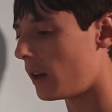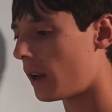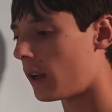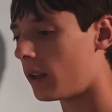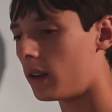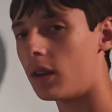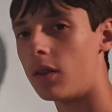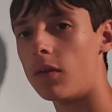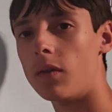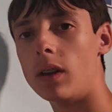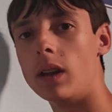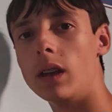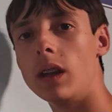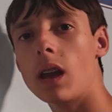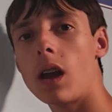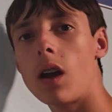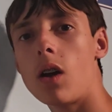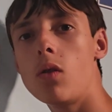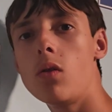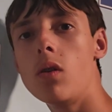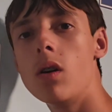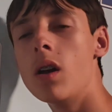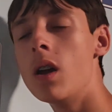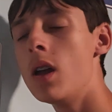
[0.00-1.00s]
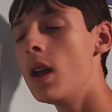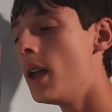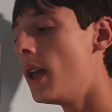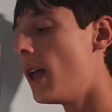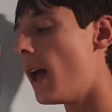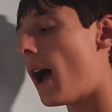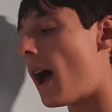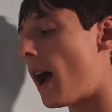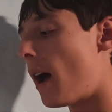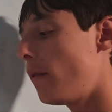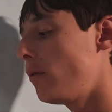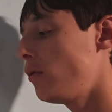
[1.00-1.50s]
end the video,
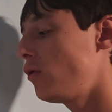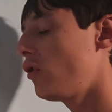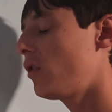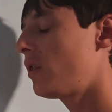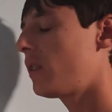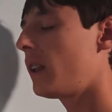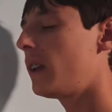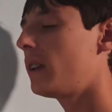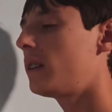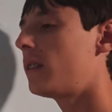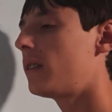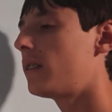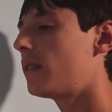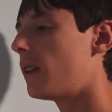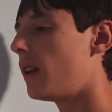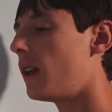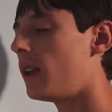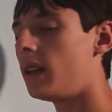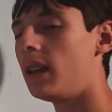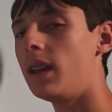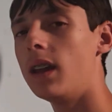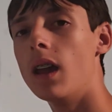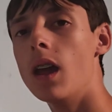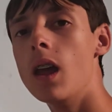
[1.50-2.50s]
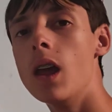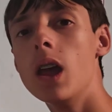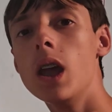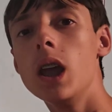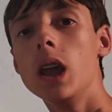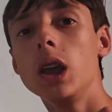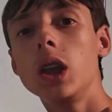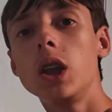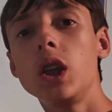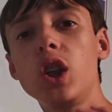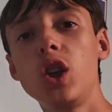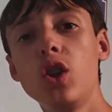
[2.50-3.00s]
I would just like to say
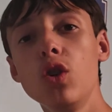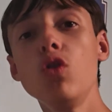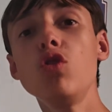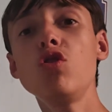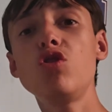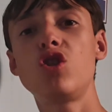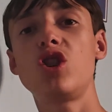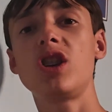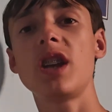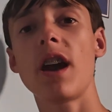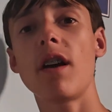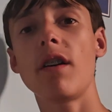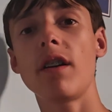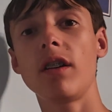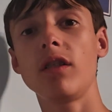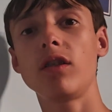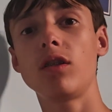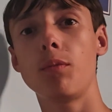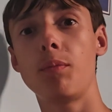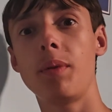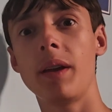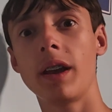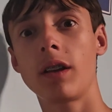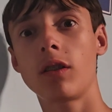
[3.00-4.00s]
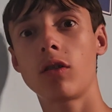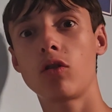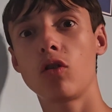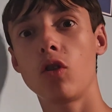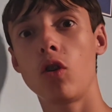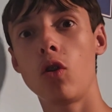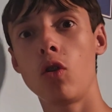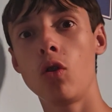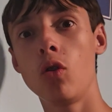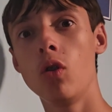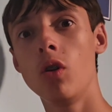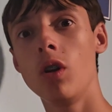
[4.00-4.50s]
huge shout out to
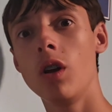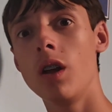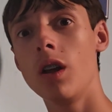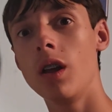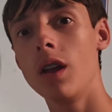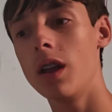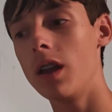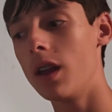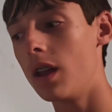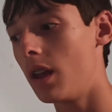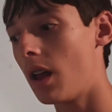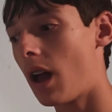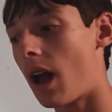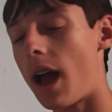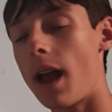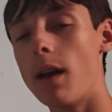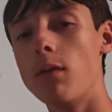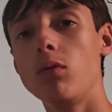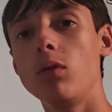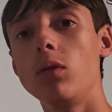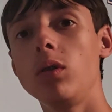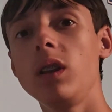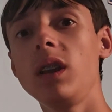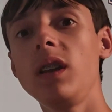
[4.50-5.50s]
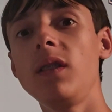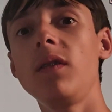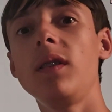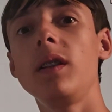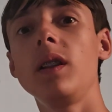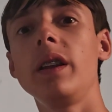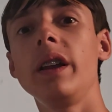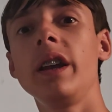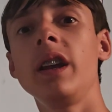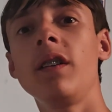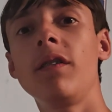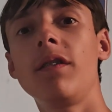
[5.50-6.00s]
Pixel. I will leave a
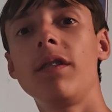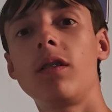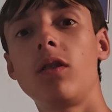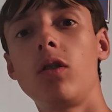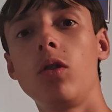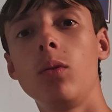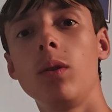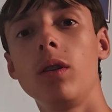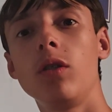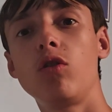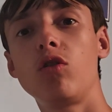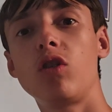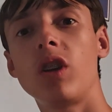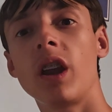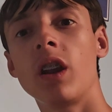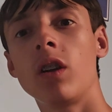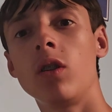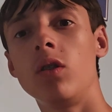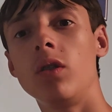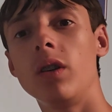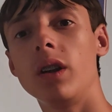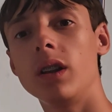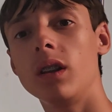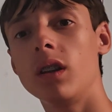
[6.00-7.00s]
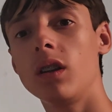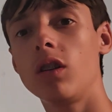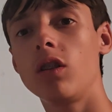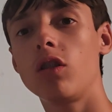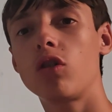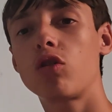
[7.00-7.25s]
link to his channel in the